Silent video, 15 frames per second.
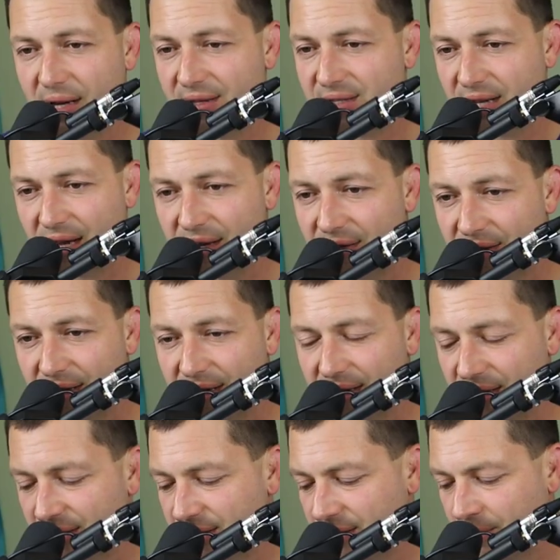But I'll tell you
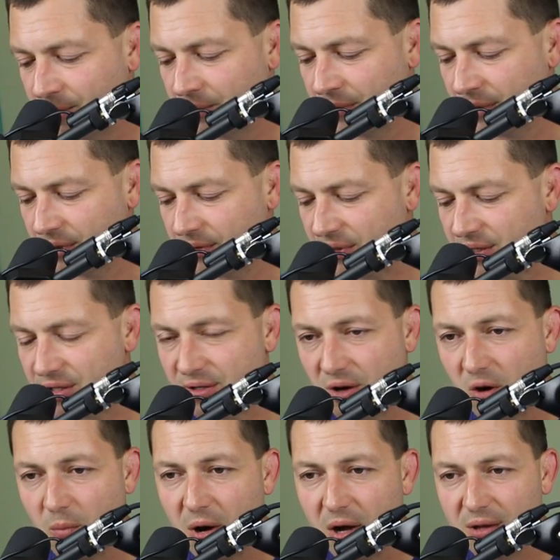this, the
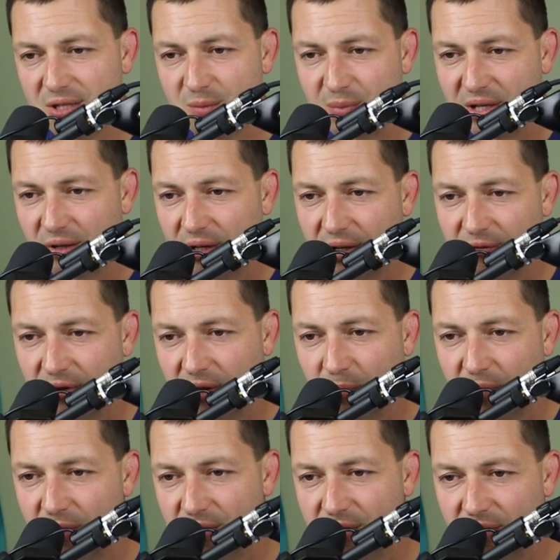snowball is building for the
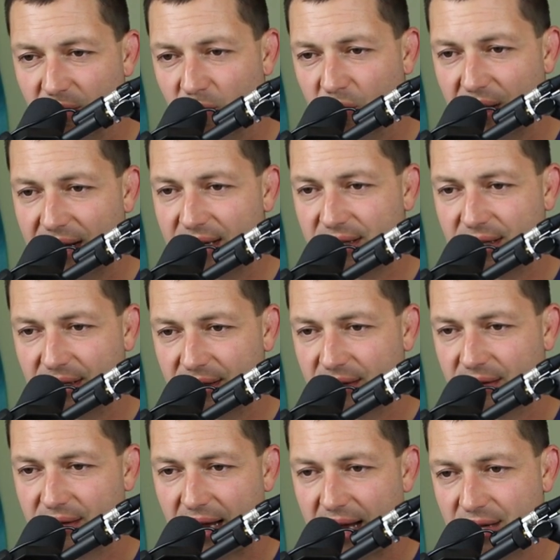personal
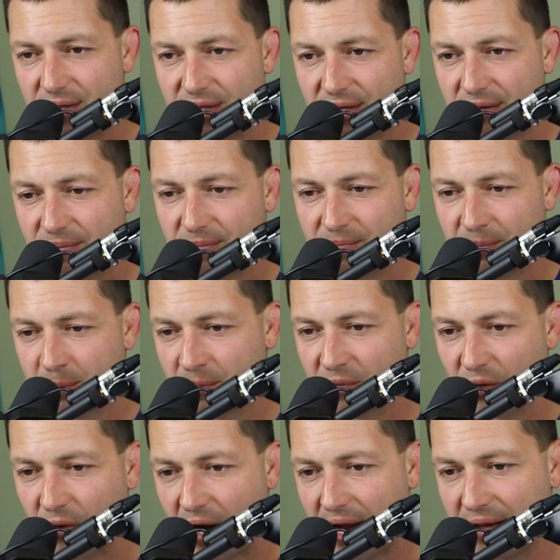branding agent,
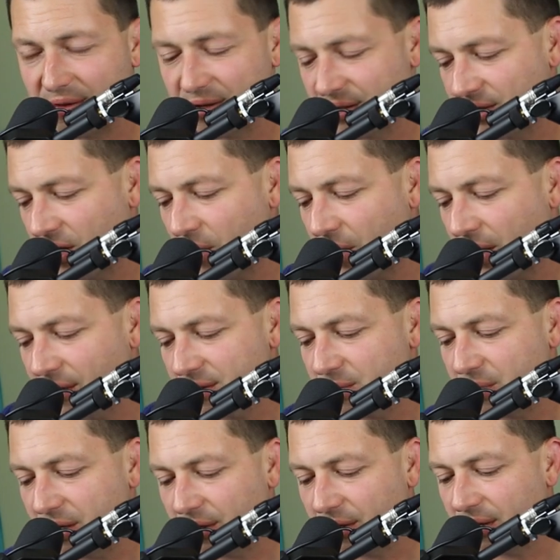right? The snowball is
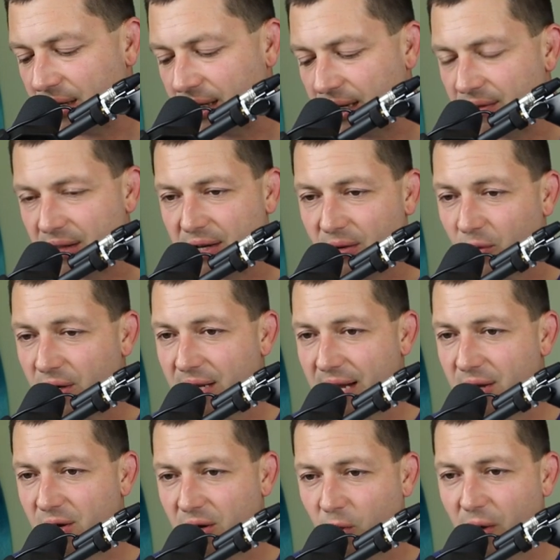building, and then one
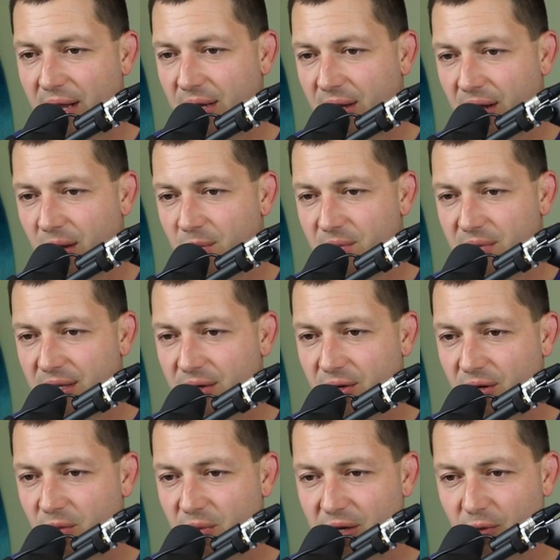day you're gonna wake up and you're
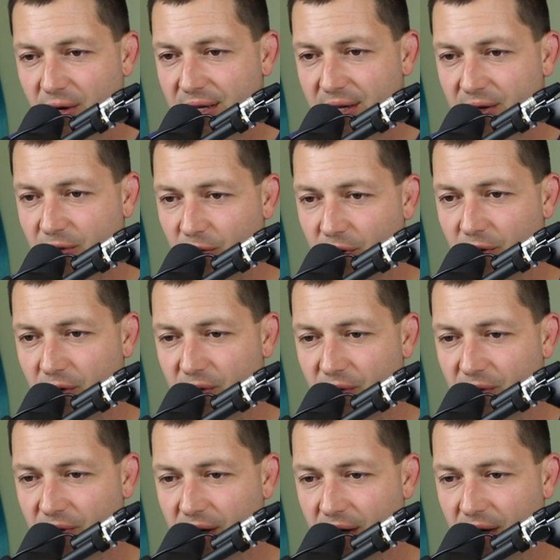gonna be Ricky
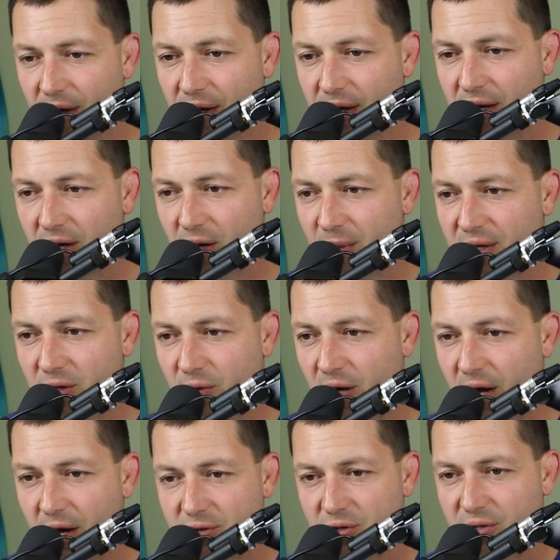Carruth. You're gonna be doing
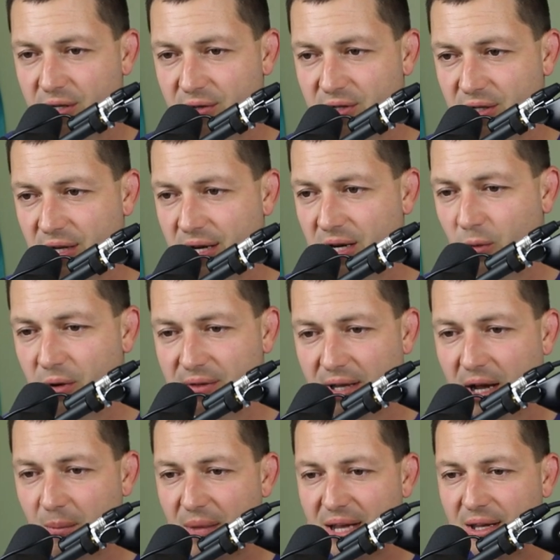100 deals a year
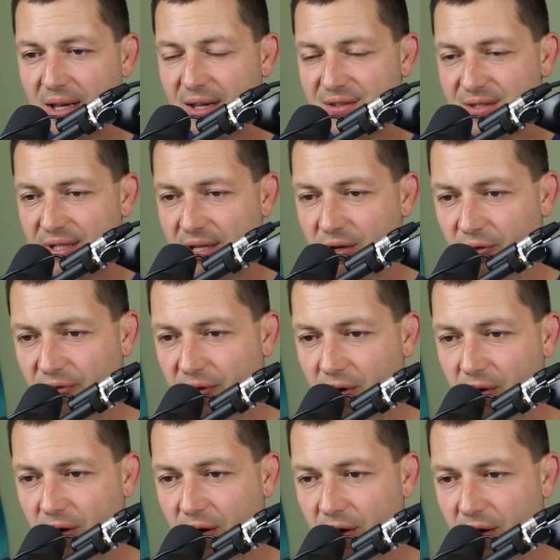without making a single
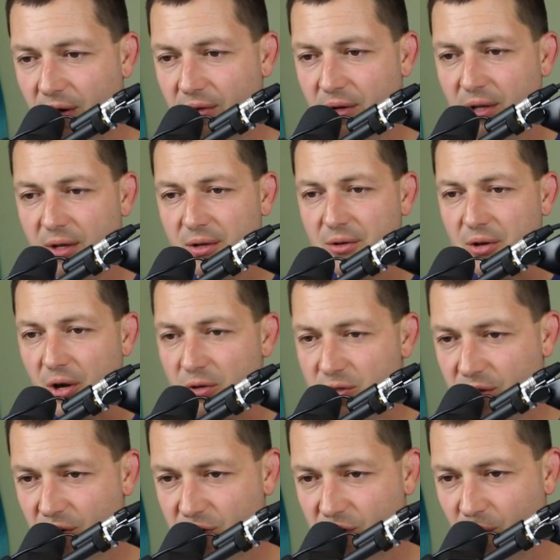phone call, no
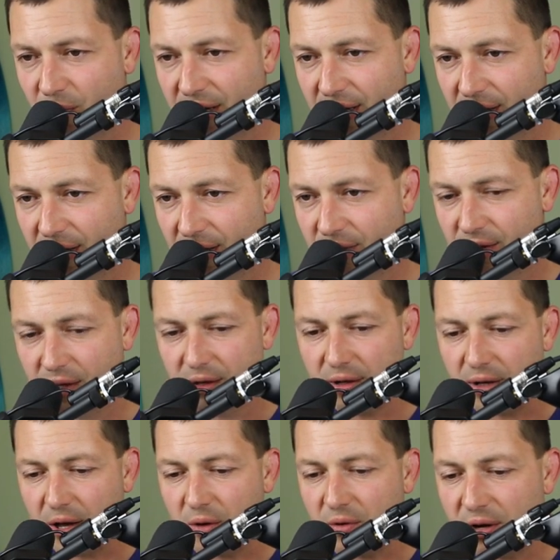social media,
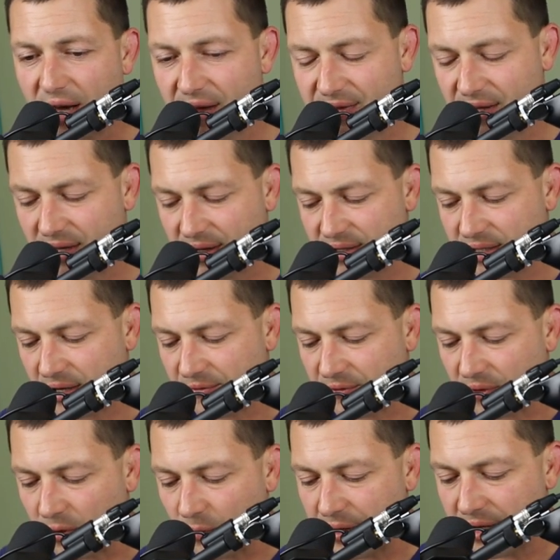no nothing except
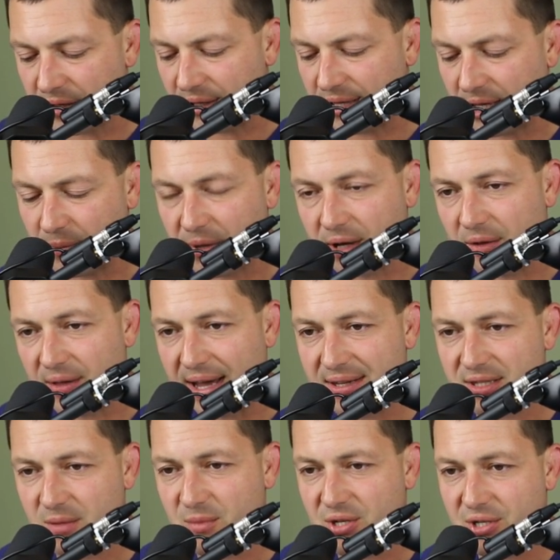for a weekly email.
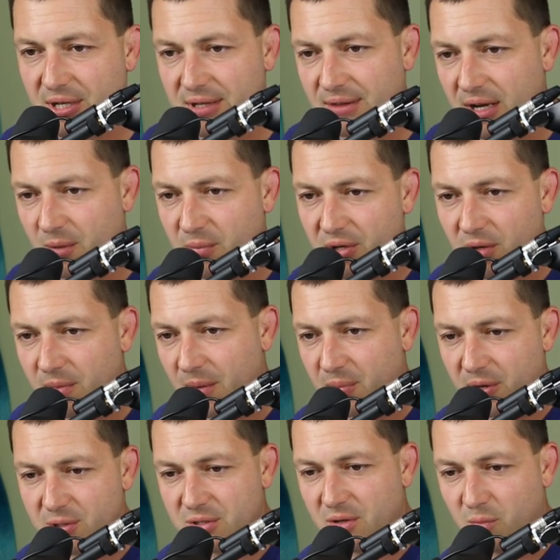That's the machine that I built my
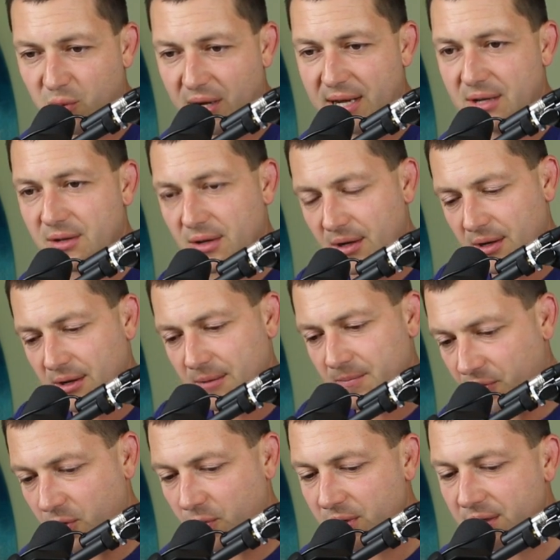personal brand on
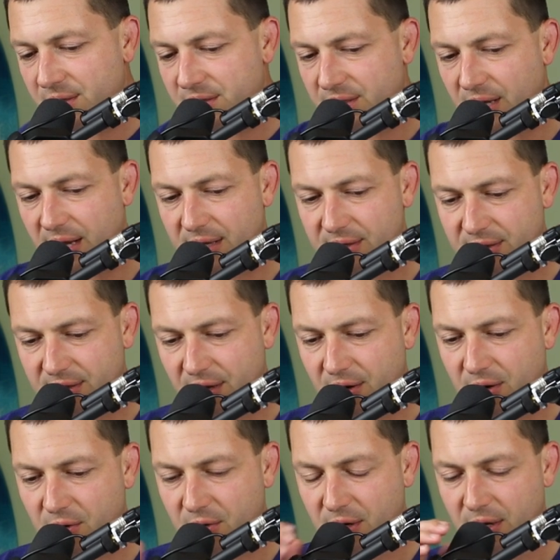for real estate.
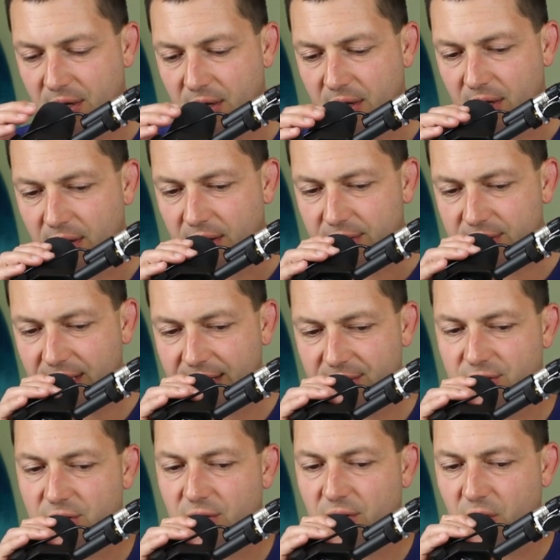So to
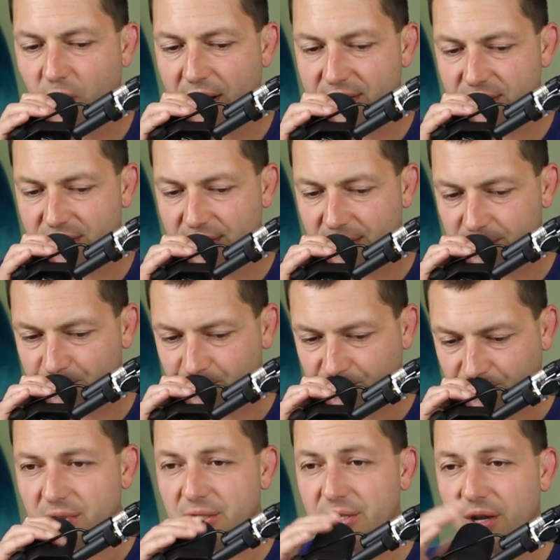answer your question,
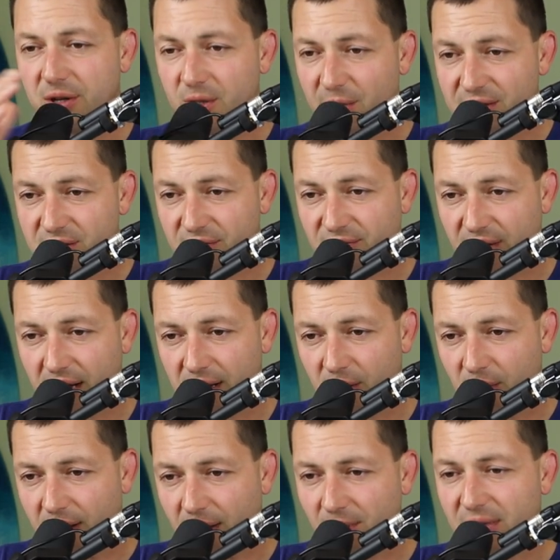you know, you mentioned
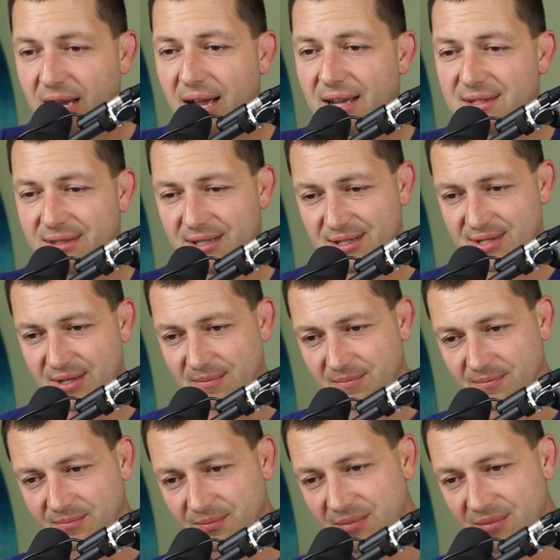follow-up. Guys, listen.